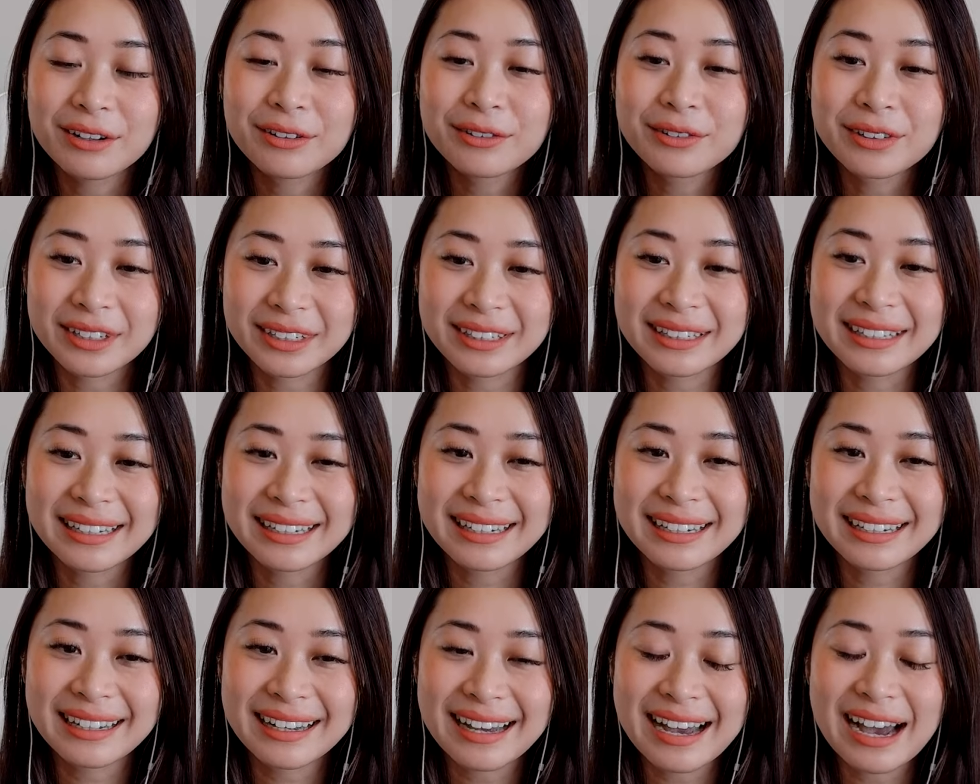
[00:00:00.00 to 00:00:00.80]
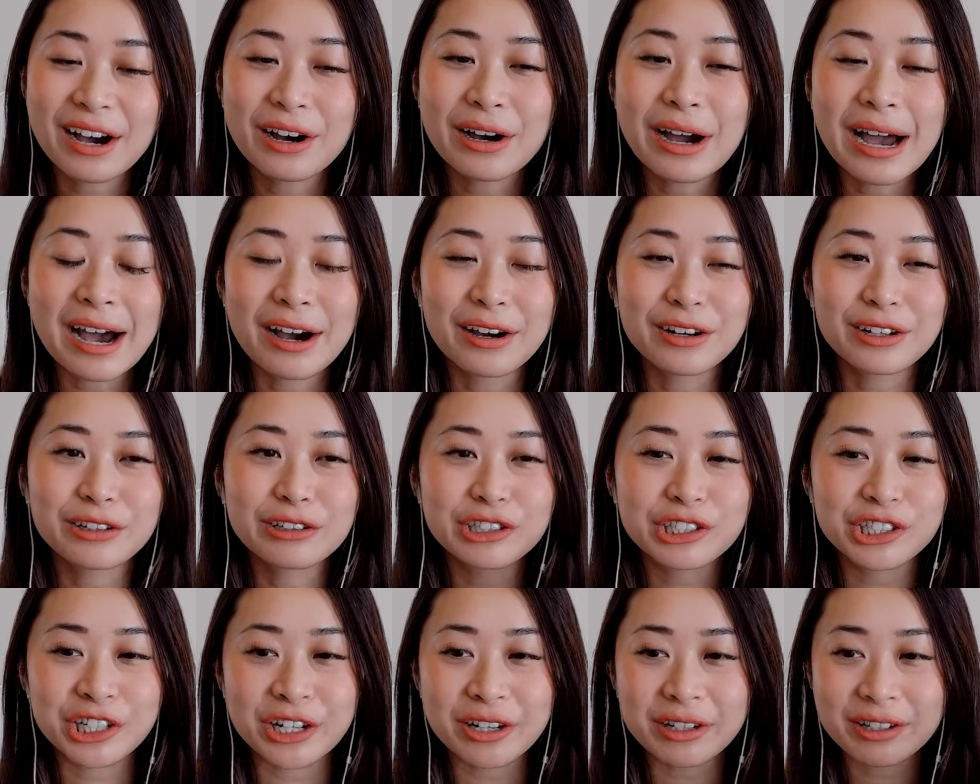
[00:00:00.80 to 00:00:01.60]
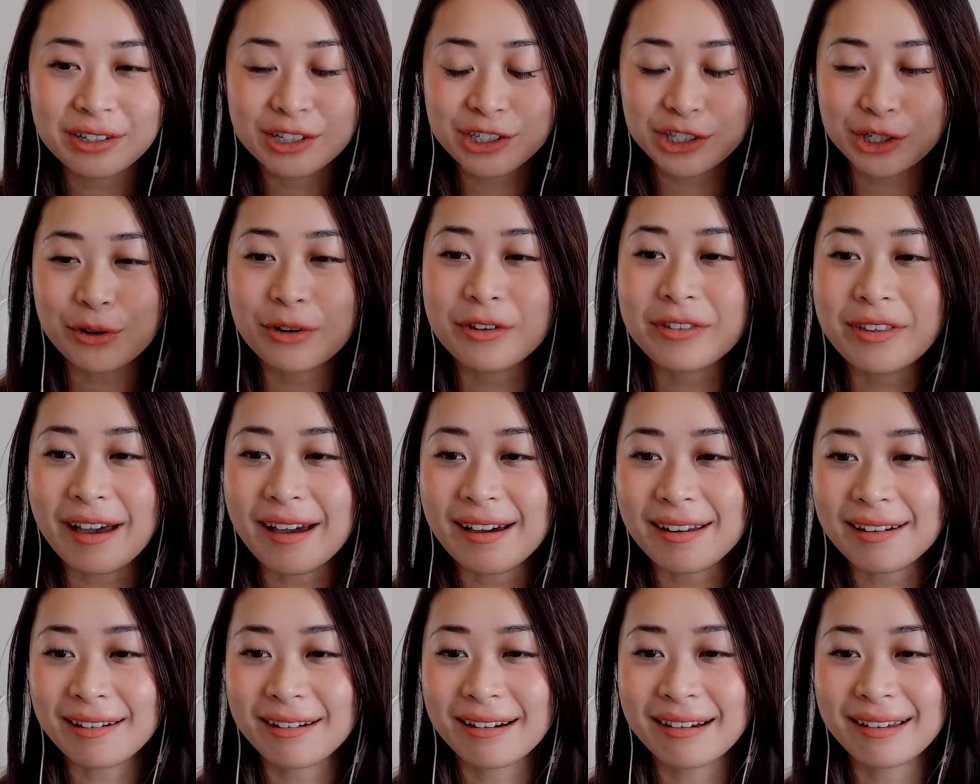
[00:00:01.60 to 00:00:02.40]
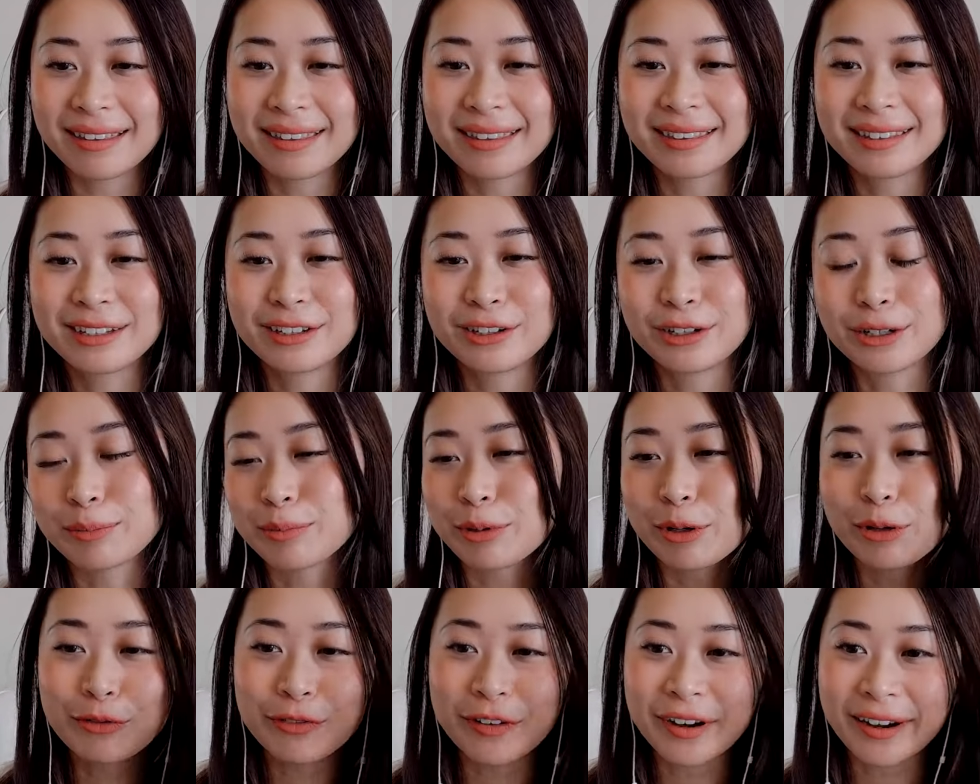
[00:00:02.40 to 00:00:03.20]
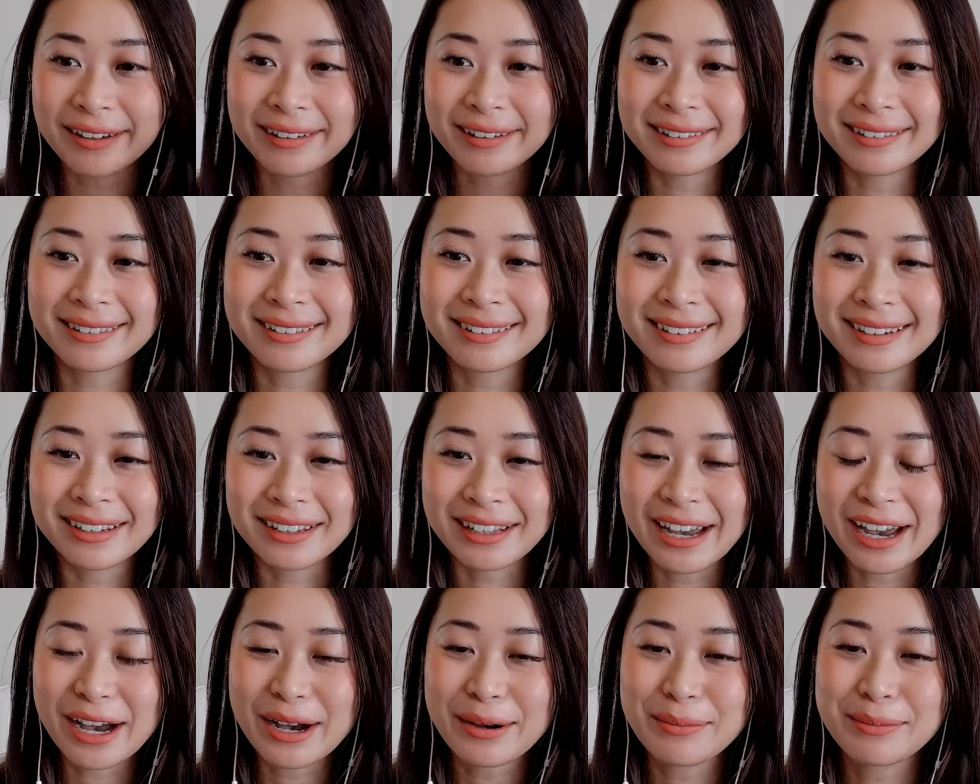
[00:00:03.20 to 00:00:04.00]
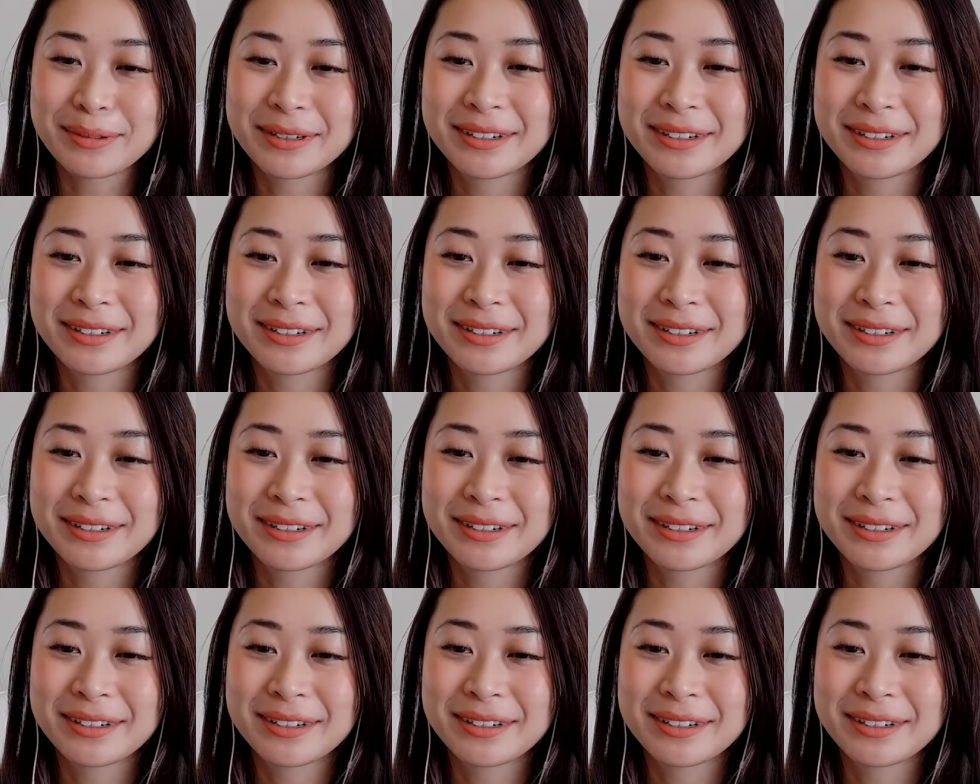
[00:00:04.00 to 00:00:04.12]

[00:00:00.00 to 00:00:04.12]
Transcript: really how, how do you sh- show that on your profile on the app